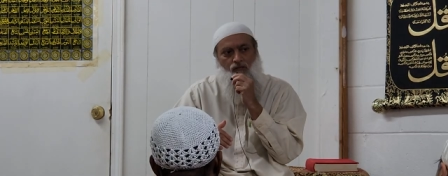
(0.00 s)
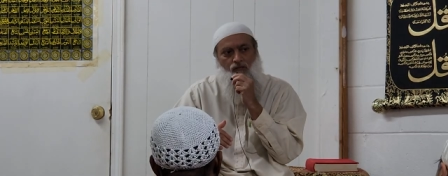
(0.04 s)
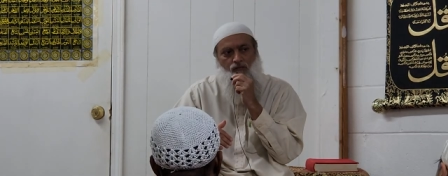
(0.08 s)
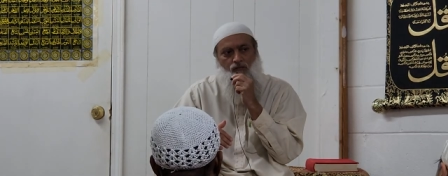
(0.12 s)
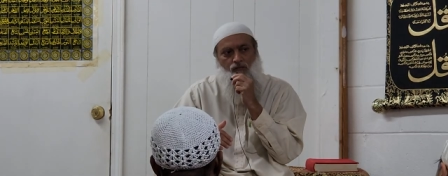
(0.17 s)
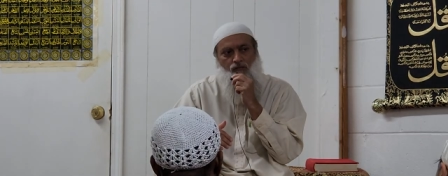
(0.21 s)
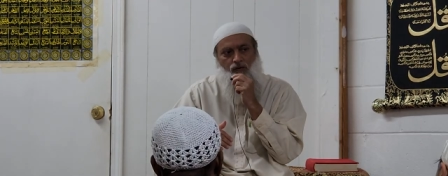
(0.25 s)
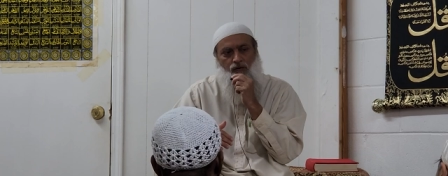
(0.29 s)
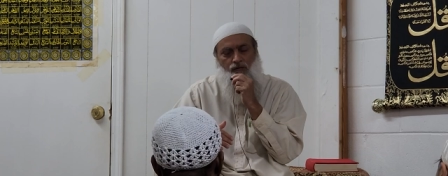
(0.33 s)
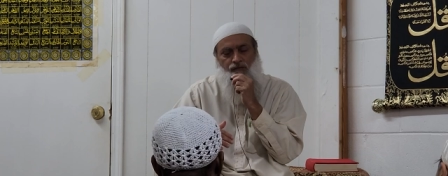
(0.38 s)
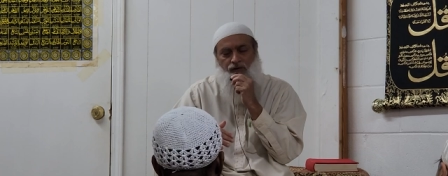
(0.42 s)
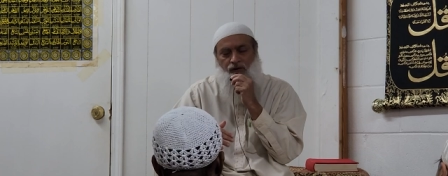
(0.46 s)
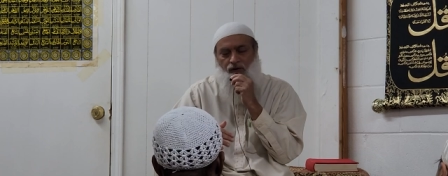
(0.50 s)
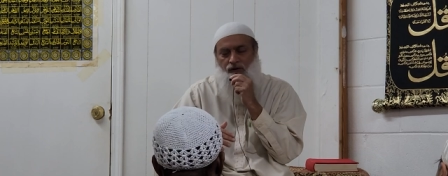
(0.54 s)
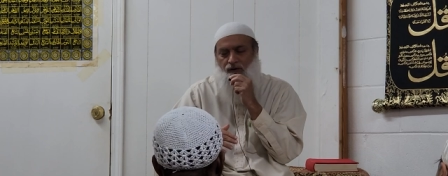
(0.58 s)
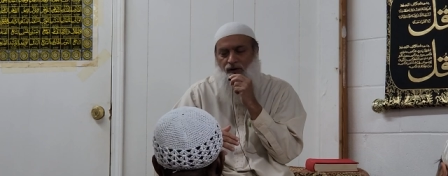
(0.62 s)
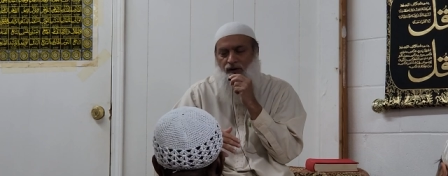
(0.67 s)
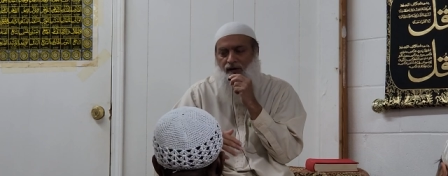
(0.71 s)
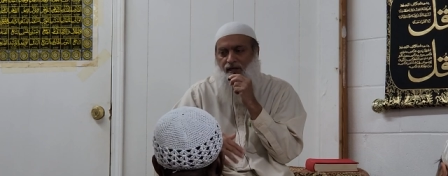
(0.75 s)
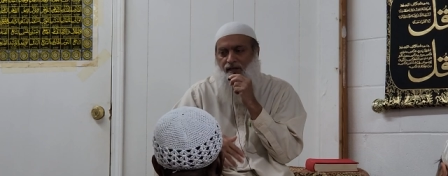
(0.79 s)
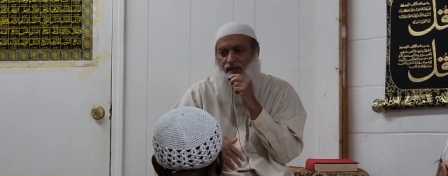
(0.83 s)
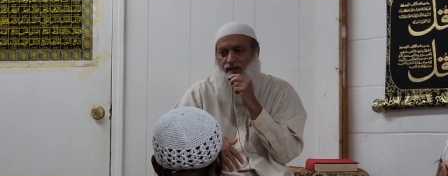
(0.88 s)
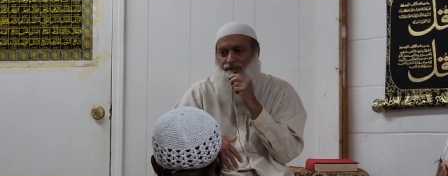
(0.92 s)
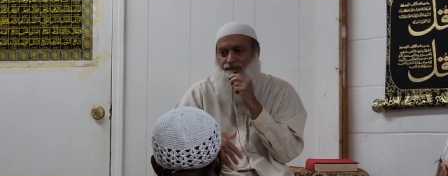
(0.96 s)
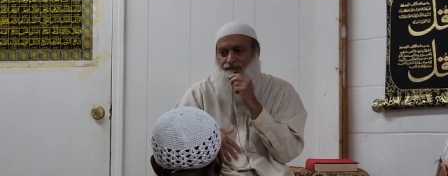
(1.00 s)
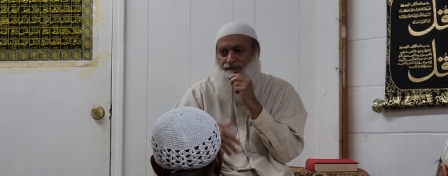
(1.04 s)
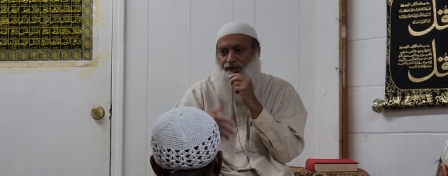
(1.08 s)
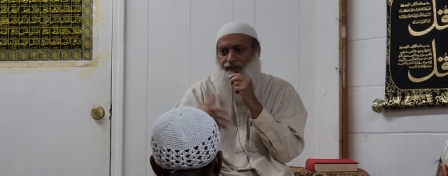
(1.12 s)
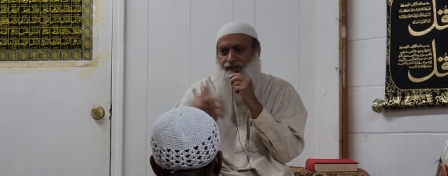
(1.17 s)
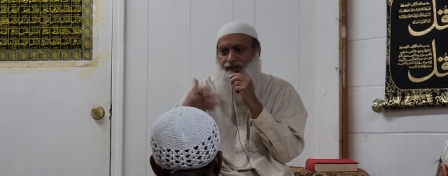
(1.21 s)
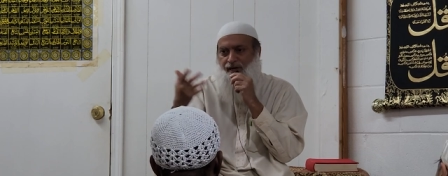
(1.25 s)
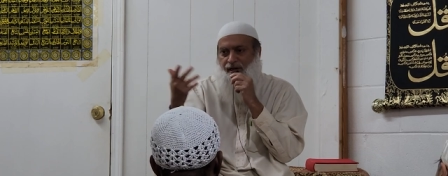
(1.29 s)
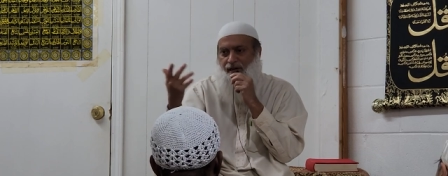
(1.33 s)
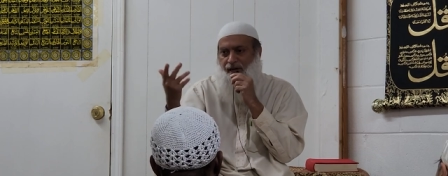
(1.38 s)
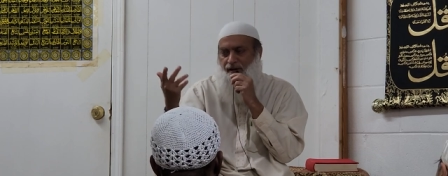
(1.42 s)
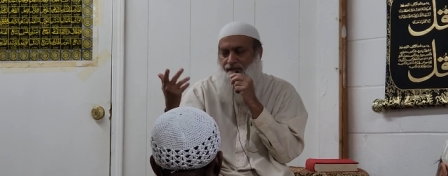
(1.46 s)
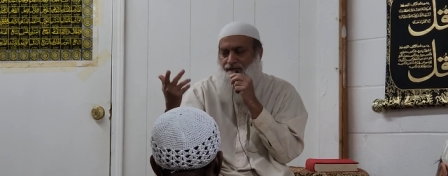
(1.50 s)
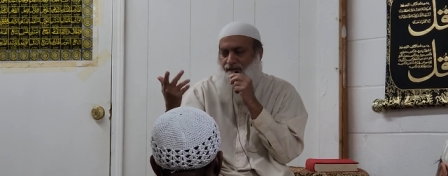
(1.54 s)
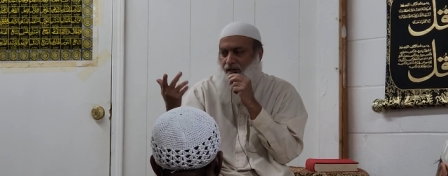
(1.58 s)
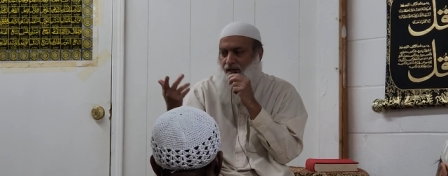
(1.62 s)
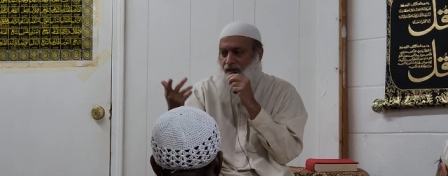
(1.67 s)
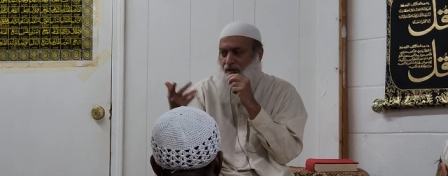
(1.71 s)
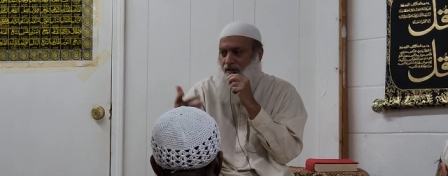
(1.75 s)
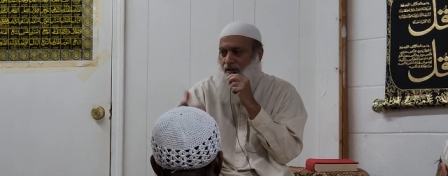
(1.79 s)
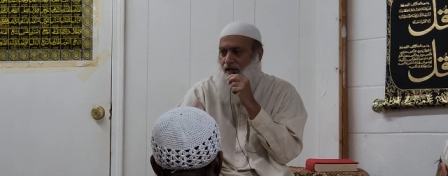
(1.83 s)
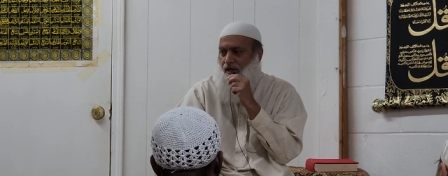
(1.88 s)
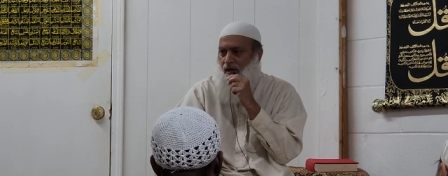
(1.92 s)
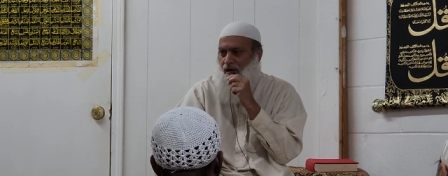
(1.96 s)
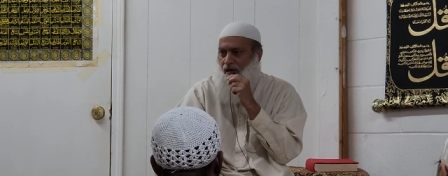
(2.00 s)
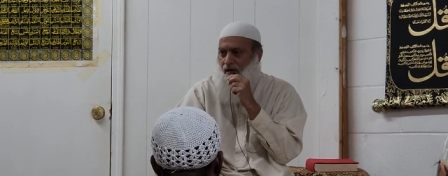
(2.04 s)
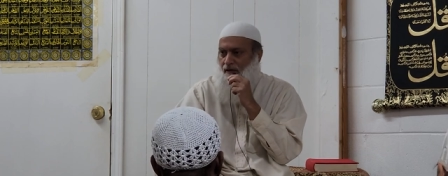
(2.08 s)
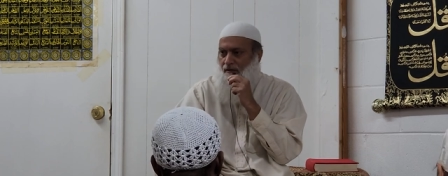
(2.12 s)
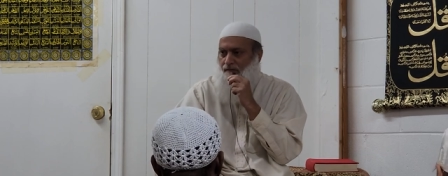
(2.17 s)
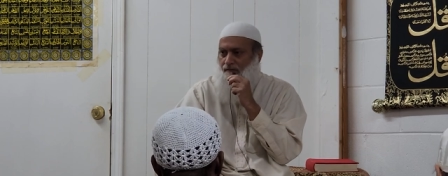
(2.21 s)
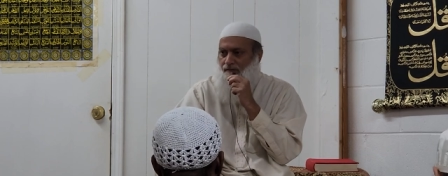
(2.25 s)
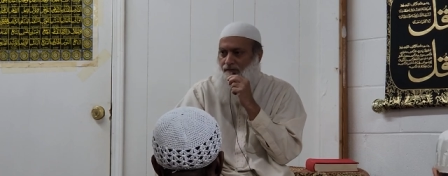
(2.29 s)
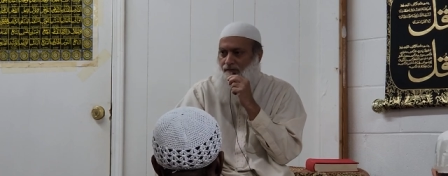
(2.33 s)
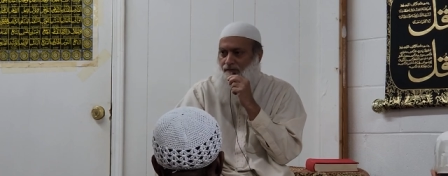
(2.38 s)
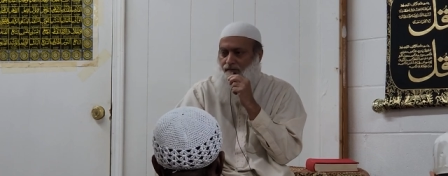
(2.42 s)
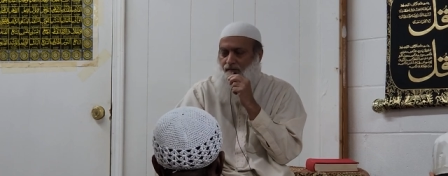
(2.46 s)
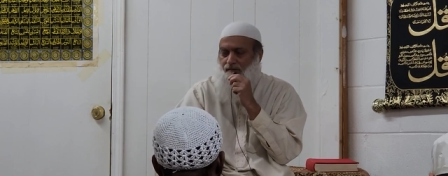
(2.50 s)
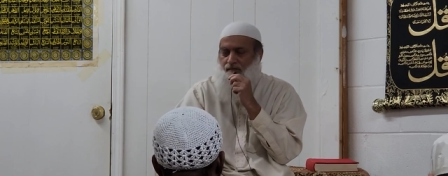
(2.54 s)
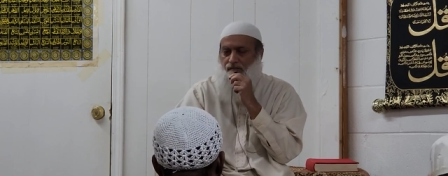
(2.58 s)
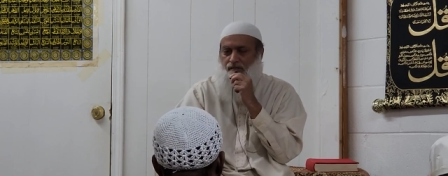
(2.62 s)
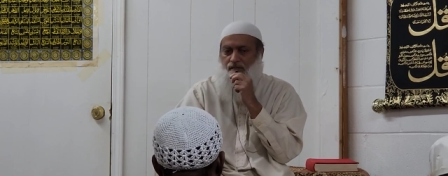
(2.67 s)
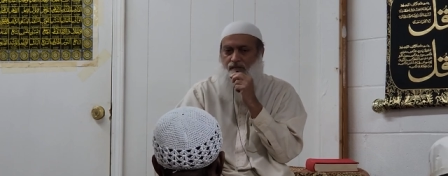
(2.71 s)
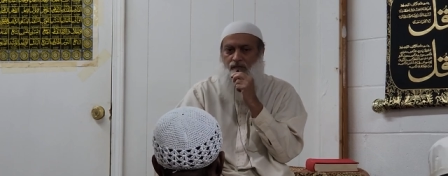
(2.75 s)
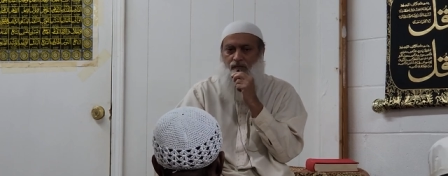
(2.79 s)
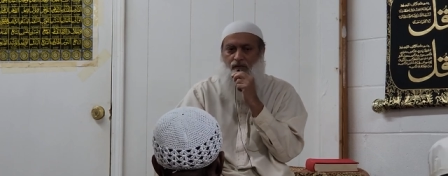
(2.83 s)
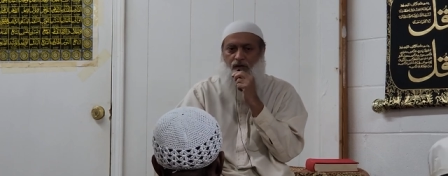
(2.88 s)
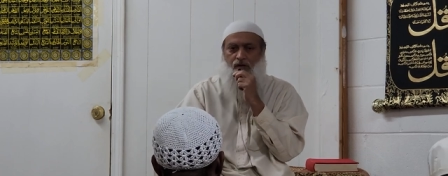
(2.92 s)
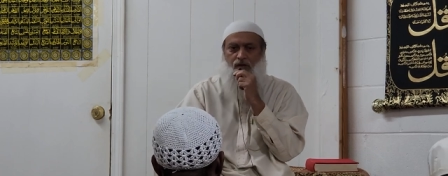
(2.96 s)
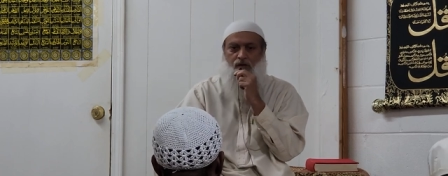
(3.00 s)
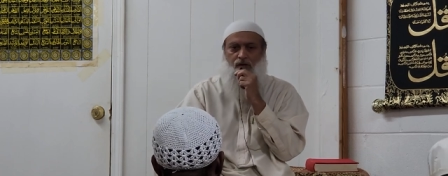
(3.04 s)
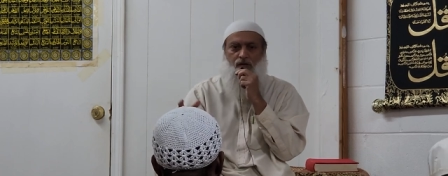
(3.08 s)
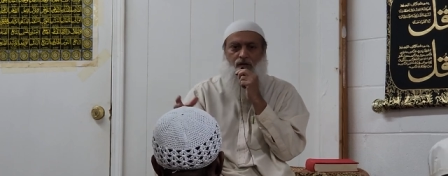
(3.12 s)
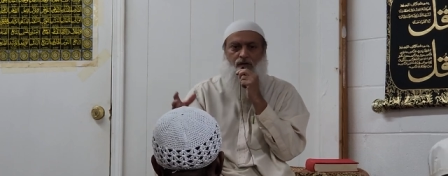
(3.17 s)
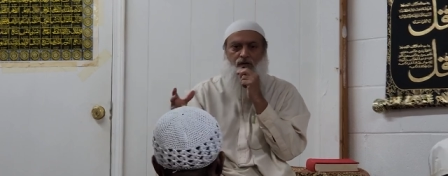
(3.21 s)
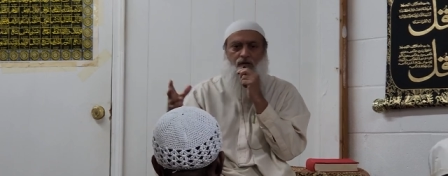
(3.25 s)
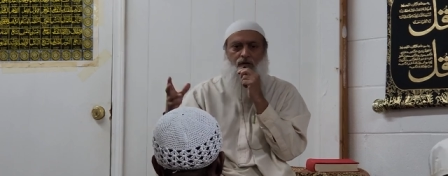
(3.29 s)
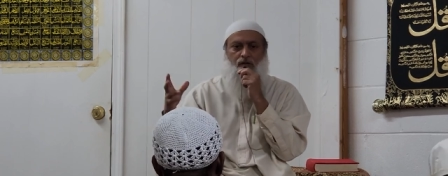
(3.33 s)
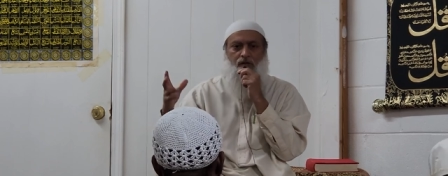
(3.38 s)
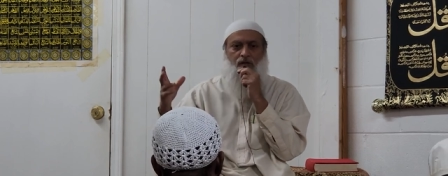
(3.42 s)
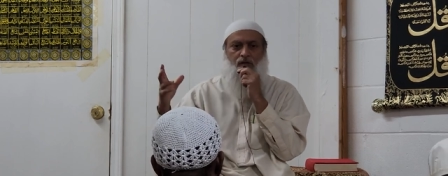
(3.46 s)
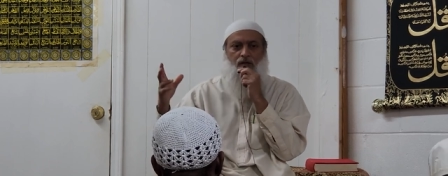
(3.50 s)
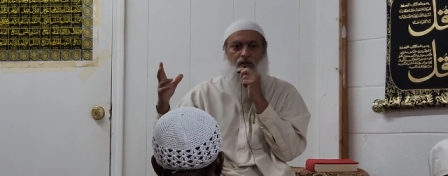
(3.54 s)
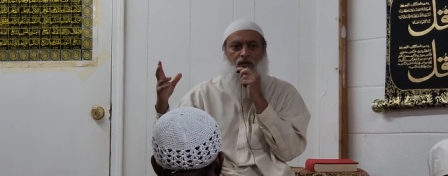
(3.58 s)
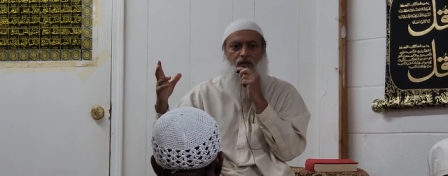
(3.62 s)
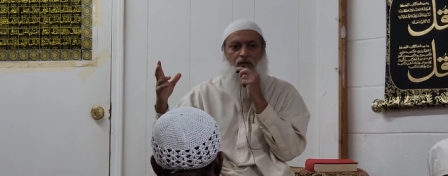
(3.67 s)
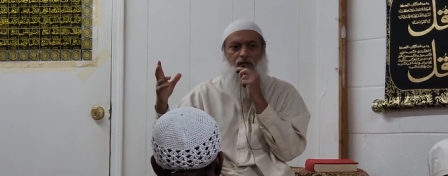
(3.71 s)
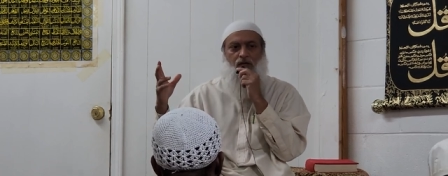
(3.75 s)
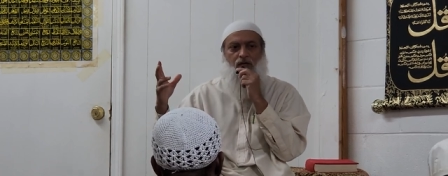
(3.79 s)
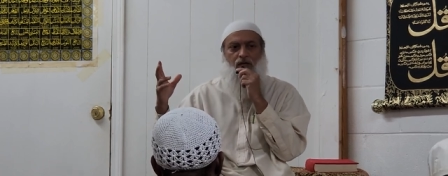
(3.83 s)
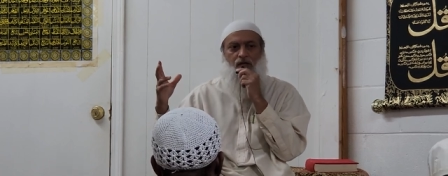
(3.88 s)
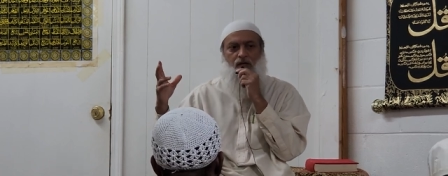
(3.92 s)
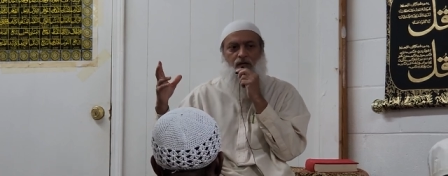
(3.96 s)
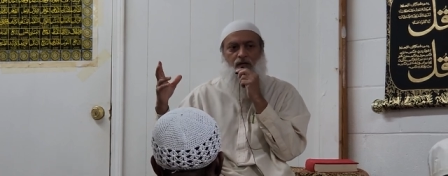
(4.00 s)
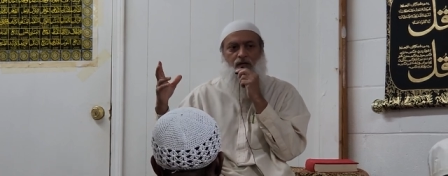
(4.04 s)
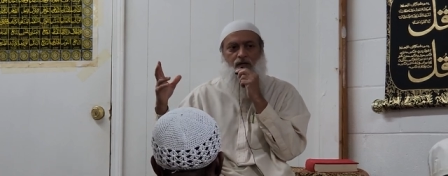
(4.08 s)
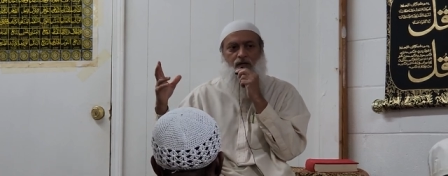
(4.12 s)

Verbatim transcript: when we look at the fitna of the Dajjal, you know, the,